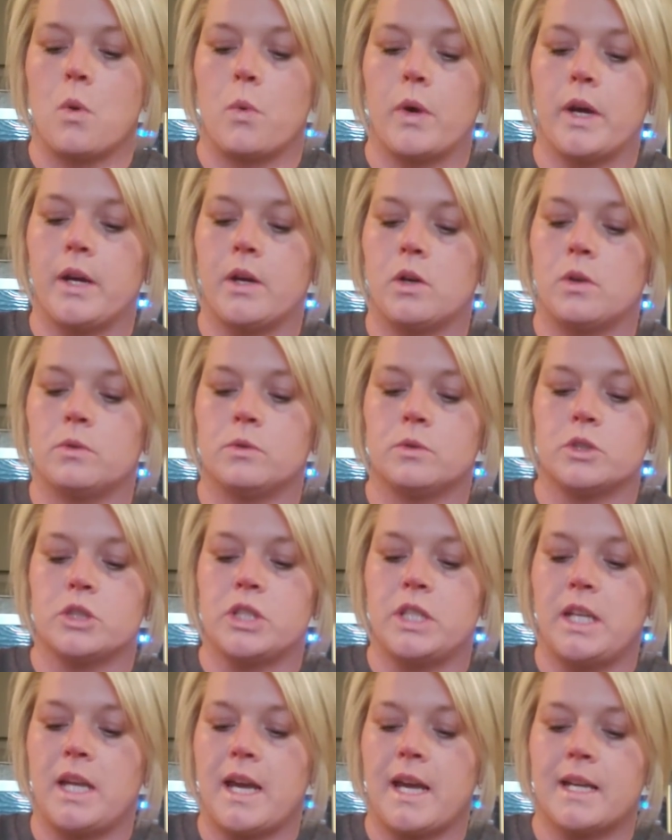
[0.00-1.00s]
Well,
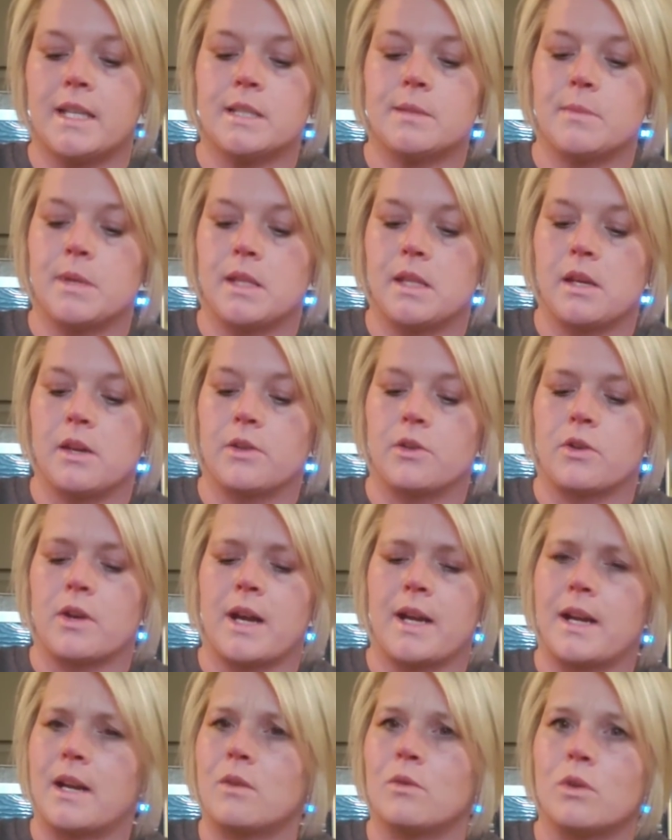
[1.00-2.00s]
she asked me the other
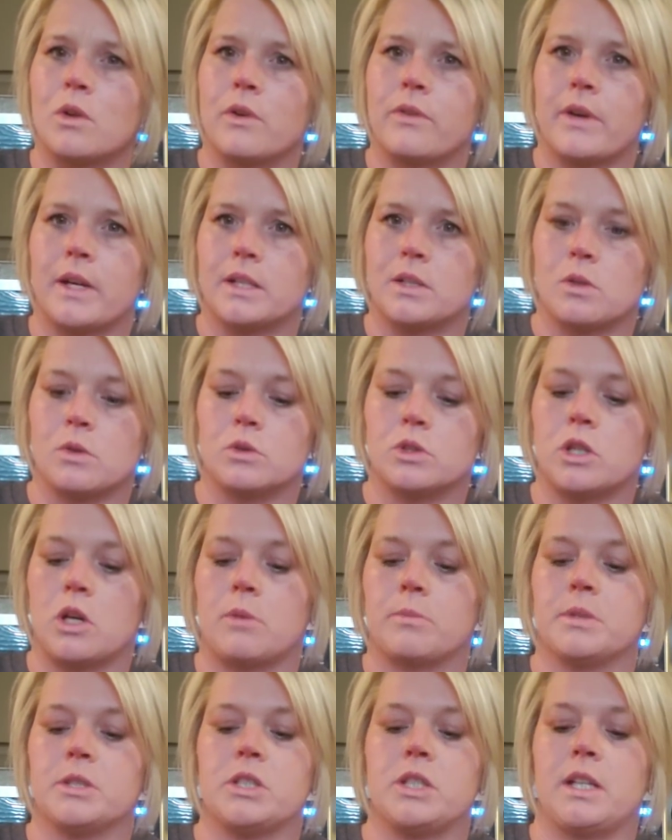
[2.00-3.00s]
night, I don't know if I told
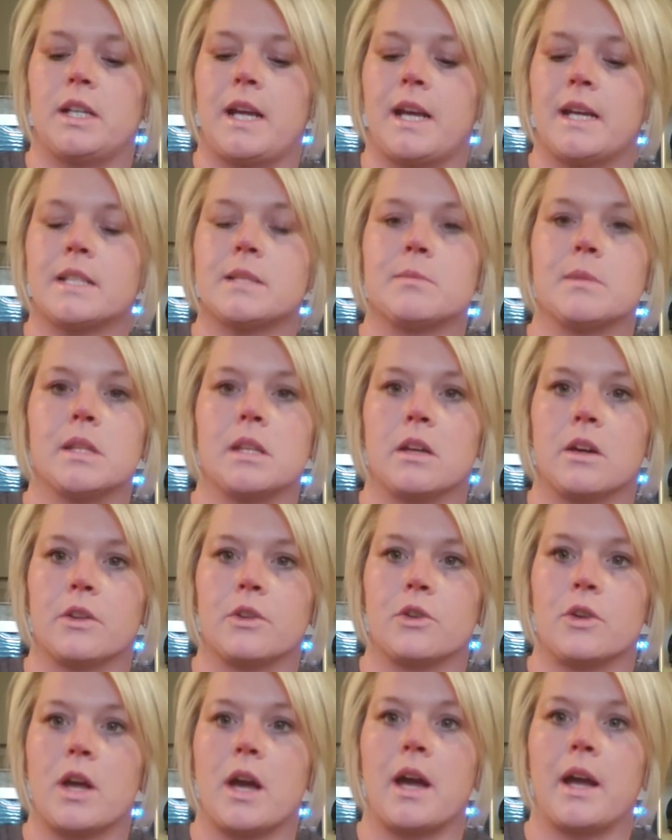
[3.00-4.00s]
y'all, but she'd asked me the
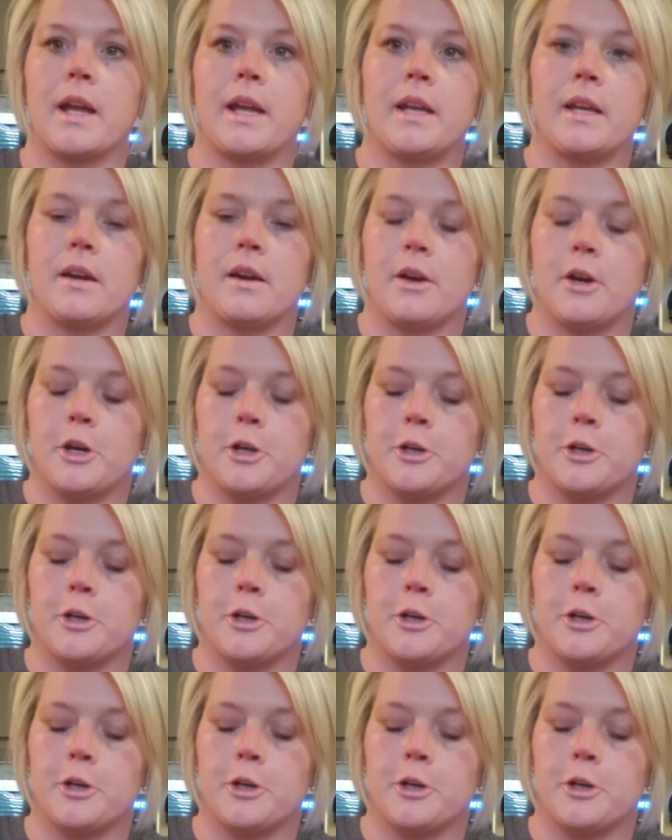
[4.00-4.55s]
other night,